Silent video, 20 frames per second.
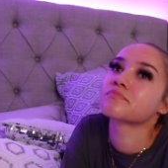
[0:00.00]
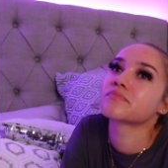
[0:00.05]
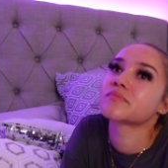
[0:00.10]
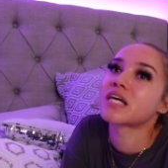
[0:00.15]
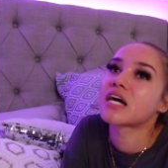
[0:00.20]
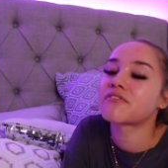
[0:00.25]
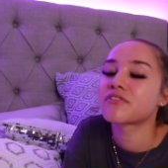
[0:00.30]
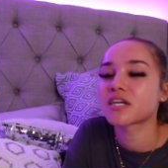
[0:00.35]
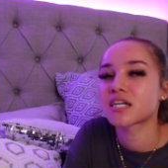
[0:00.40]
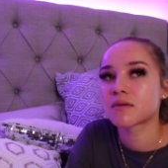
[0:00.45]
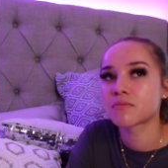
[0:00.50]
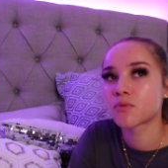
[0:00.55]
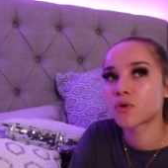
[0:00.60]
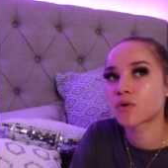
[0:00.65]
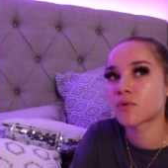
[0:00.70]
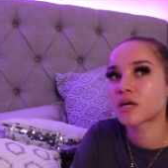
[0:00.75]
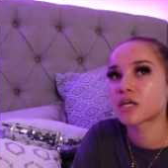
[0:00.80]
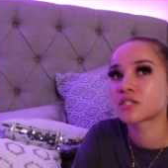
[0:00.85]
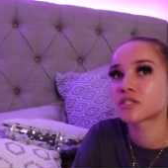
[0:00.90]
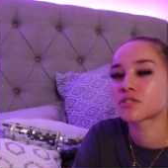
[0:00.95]
I feel like I'm
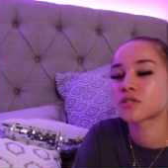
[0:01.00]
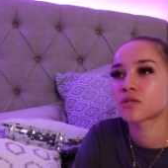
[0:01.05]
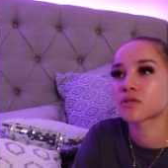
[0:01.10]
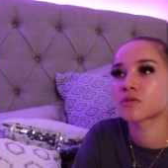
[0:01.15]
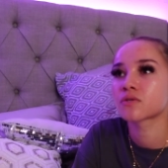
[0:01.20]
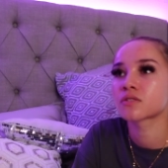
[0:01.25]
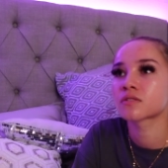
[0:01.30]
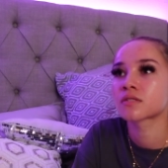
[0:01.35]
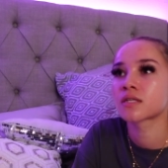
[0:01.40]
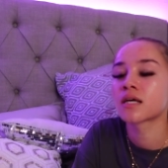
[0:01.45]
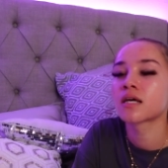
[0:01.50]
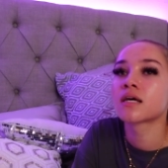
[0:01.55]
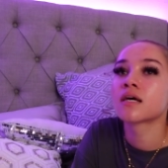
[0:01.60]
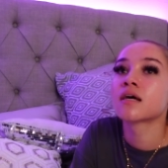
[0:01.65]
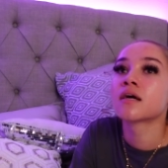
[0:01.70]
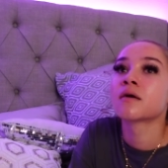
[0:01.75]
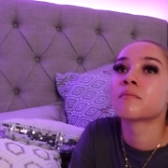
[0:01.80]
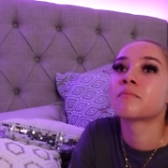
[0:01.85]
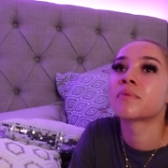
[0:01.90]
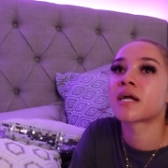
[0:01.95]
going around in circles,
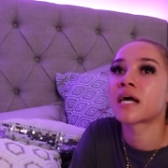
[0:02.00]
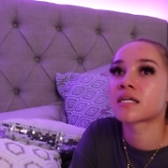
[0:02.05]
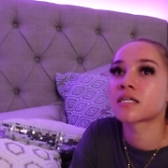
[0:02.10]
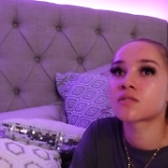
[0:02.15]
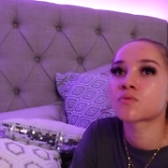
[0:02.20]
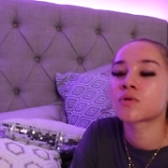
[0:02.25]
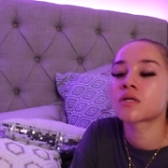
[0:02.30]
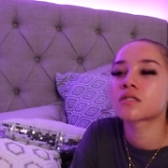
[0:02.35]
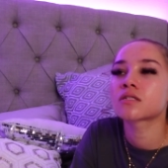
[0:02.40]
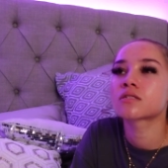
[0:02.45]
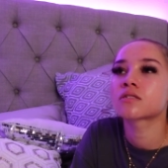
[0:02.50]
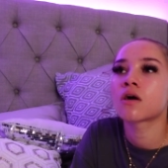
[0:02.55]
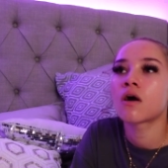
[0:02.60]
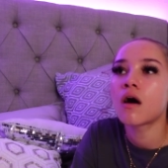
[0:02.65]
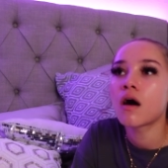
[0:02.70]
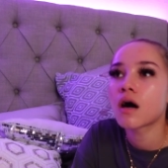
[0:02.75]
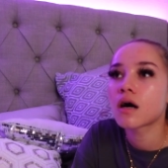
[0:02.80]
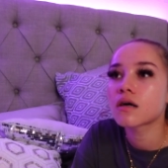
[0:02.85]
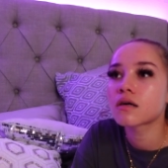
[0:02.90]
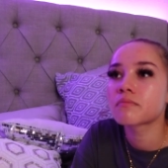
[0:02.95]
but I just wanted to
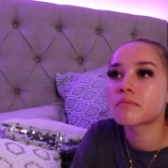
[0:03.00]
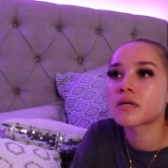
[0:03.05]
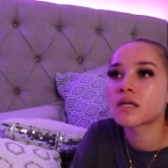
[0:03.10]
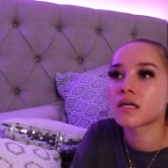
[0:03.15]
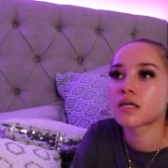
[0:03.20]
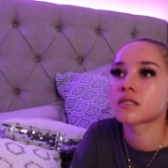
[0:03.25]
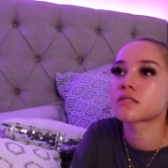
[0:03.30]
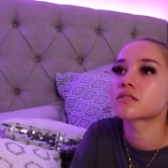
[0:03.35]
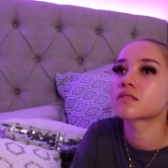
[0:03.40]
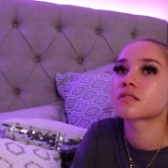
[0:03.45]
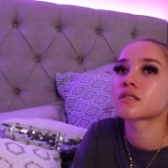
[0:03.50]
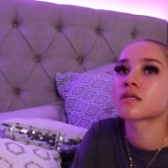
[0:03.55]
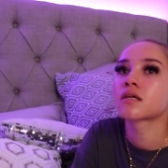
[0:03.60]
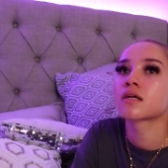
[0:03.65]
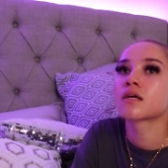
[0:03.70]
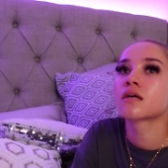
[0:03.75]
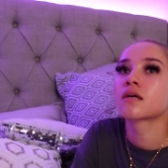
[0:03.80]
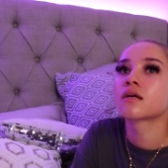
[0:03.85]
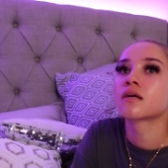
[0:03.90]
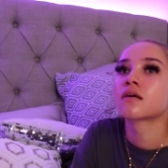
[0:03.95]
talk because
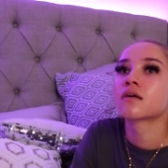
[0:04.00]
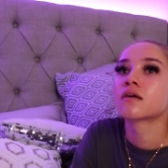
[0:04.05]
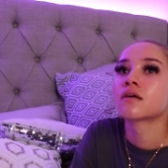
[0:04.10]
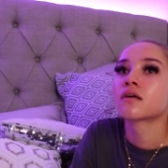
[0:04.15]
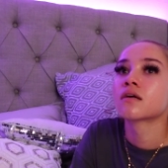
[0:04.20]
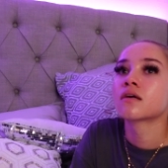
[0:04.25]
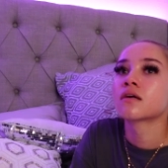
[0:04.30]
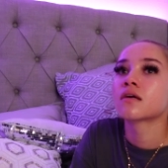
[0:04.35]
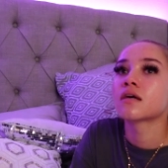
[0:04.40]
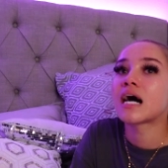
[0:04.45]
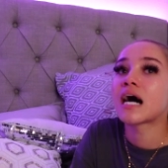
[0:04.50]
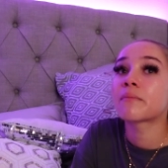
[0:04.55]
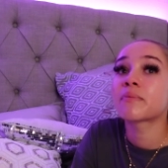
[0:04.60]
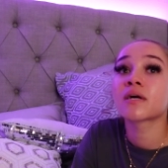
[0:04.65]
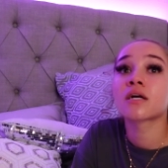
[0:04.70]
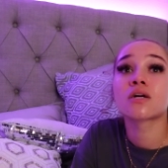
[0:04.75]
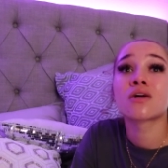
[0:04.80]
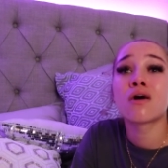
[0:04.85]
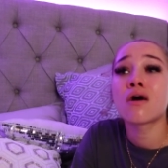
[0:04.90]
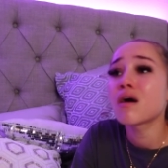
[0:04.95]
I've
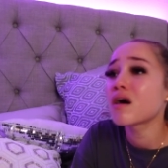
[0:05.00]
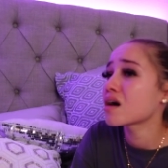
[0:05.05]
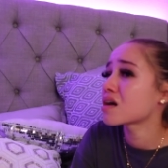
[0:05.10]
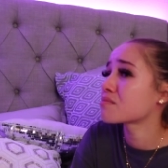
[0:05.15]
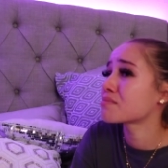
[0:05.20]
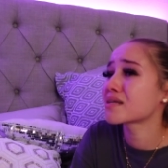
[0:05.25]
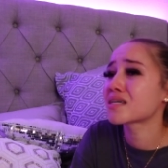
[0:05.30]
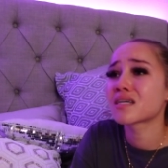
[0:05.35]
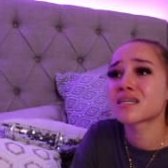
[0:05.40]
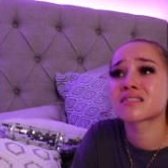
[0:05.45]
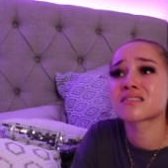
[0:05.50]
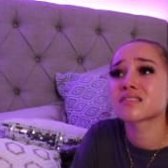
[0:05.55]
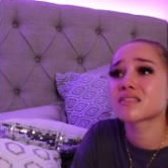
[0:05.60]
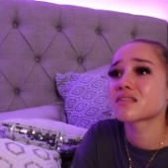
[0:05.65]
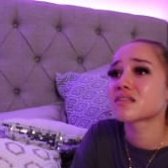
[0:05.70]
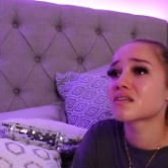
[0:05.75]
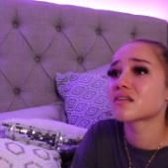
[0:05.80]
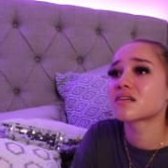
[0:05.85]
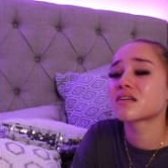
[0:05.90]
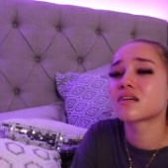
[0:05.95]
been gone, because
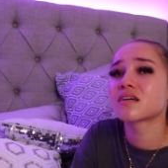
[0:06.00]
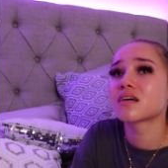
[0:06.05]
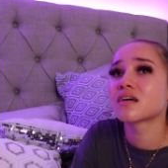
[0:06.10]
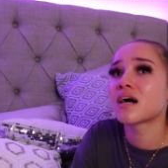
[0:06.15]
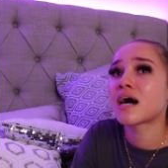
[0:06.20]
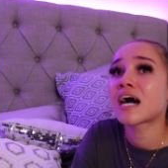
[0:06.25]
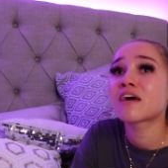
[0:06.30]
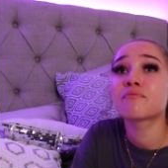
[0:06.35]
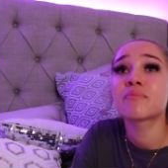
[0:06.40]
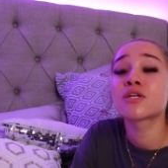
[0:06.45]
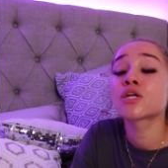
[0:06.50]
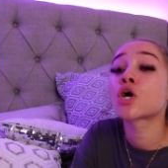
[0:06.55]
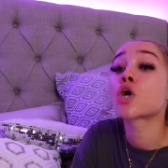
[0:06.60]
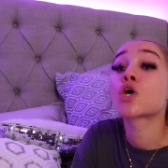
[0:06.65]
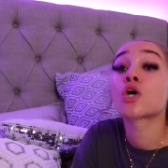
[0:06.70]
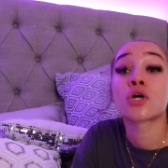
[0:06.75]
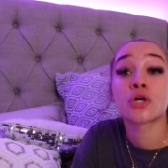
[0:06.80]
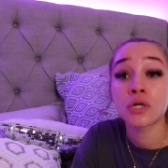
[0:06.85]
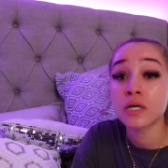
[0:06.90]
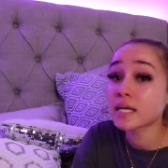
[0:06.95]
I've been
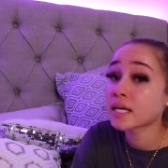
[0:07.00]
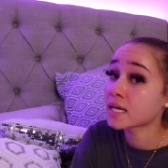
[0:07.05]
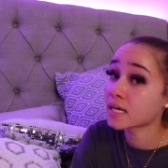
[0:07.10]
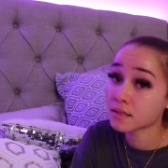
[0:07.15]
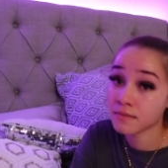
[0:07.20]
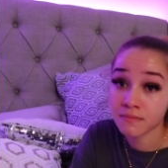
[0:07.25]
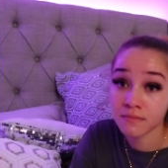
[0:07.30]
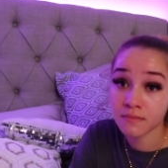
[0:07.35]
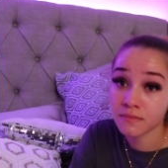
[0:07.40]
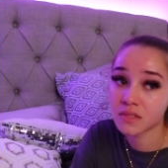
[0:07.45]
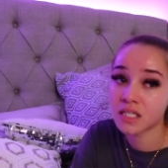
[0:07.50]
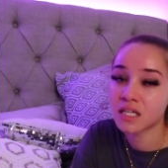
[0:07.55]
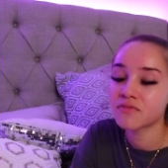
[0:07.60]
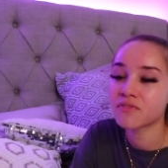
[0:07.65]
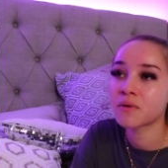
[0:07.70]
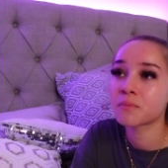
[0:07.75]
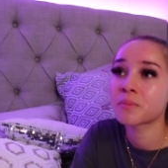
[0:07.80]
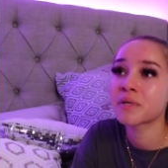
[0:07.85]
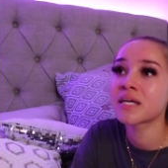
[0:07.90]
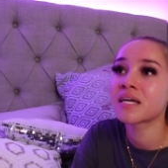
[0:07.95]
hurting. And if
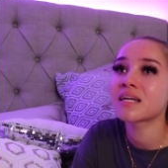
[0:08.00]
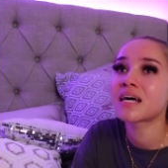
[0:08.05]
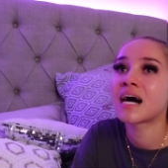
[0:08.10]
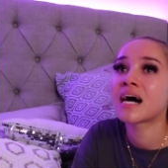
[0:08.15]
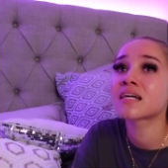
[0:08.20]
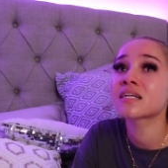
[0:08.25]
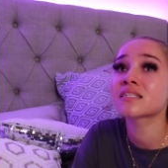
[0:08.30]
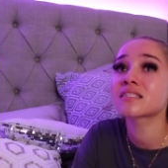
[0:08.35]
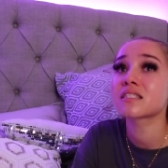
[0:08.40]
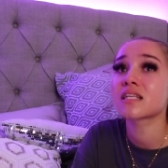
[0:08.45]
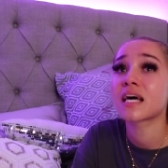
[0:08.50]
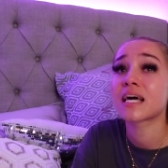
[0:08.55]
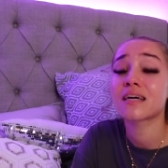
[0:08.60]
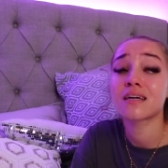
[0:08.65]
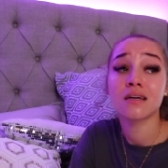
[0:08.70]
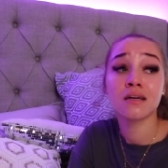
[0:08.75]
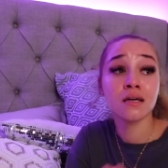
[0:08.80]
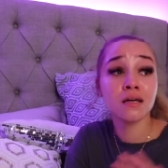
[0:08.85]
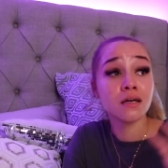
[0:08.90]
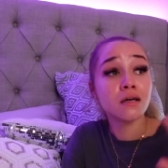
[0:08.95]
I'm being honest,
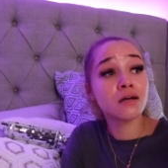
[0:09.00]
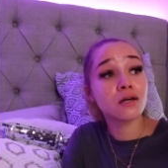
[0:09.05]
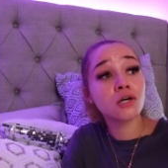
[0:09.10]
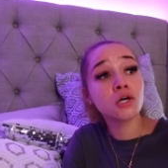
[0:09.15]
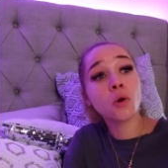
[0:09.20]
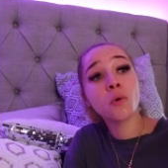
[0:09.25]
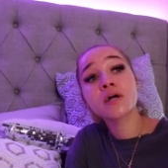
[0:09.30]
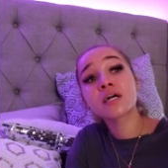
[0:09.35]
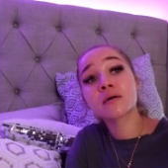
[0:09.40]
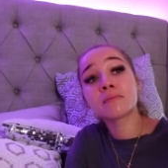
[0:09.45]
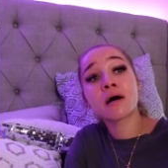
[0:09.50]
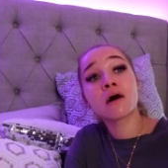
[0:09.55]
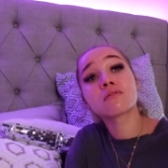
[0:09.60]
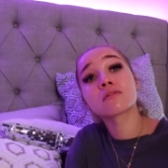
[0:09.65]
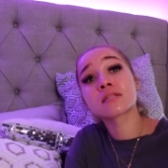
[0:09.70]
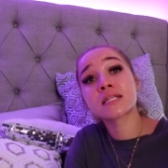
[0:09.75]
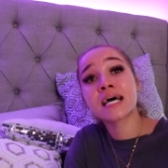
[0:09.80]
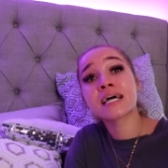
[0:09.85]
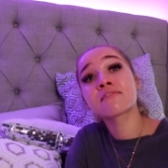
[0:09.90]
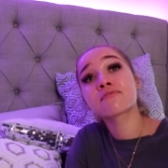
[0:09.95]
like, going about
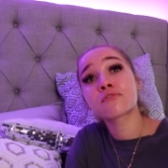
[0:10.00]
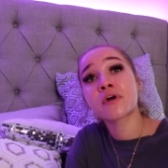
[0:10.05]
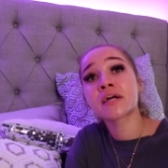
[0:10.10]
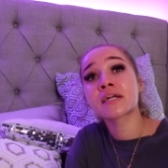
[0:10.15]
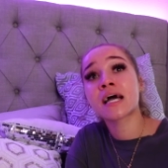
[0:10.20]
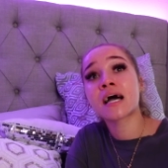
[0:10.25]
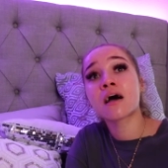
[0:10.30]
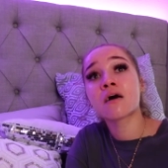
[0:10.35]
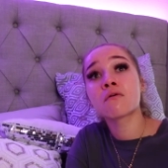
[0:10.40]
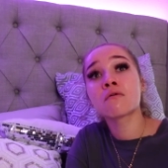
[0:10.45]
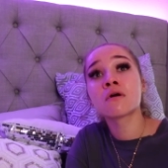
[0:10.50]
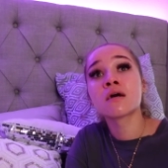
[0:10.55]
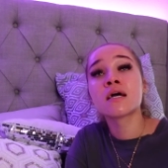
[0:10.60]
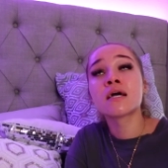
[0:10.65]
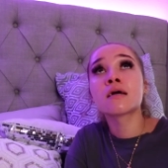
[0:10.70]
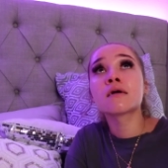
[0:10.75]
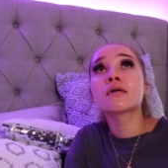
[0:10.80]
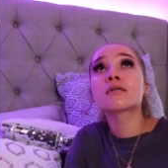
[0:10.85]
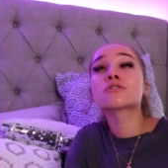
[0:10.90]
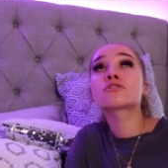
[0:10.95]
life right now
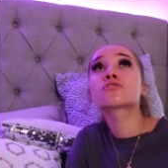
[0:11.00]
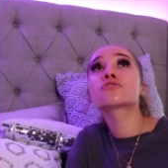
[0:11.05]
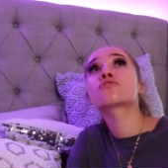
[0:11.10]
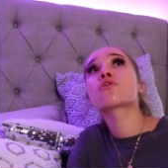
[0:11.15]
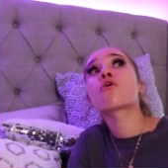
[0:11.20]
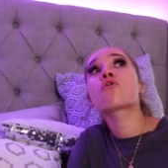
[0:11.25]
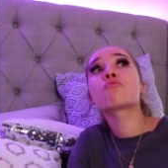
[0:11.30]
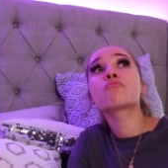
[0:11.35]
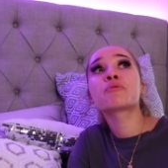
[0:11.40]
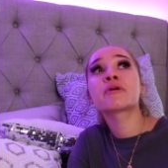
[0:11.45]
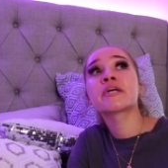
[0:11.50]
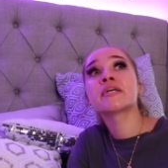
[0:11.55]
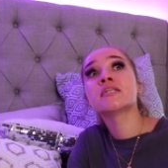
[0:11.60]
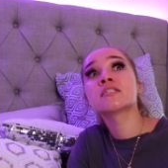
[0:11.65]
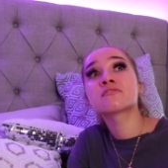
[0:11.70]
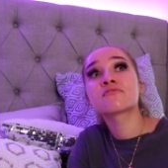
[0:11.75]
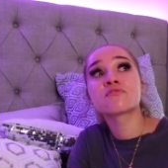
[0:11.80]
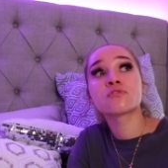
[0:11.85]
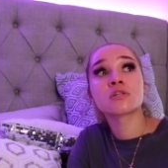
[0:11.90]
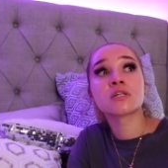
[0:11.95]
is so
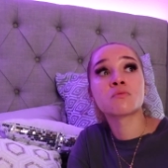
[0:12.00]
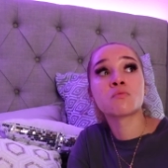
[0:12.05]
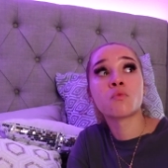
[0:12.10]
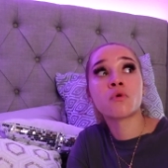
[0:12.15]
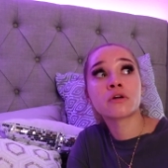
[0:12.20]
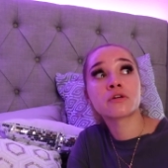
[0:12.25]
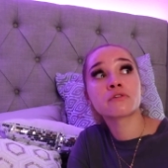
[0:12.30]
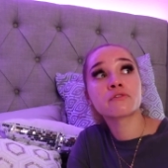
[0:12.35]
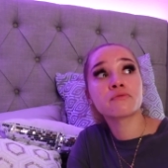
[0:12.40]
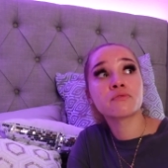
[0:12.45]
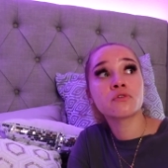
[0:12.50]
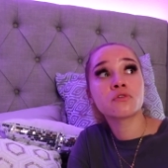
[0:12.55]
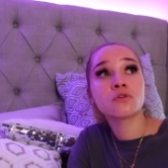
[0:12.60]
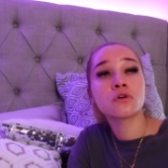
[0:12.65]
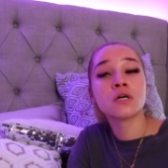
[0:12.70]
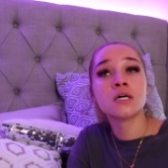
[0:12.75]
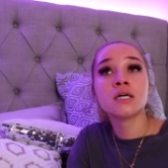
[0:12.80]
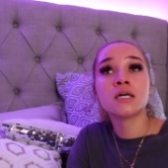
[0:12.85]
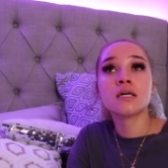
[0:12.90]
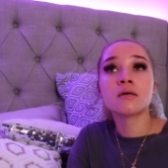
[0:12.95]
peaceful and
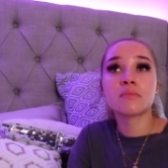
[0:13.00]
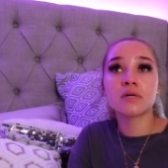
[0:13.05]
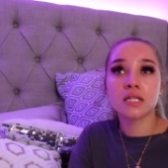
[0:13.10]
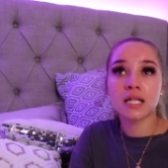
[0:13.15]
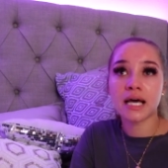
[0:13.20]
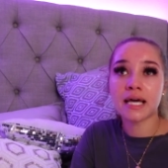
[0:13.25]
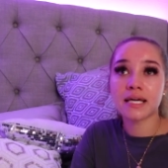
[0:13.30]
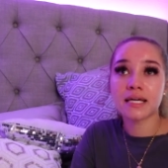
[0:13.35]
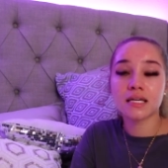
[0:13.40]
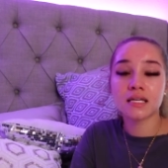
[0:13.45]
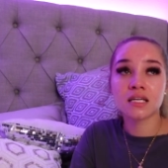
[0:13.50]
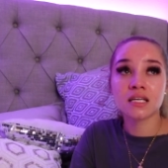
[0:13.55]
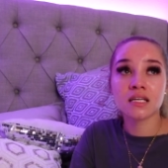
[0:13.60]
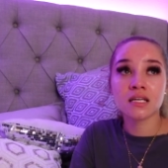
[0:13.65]
wonderful, but like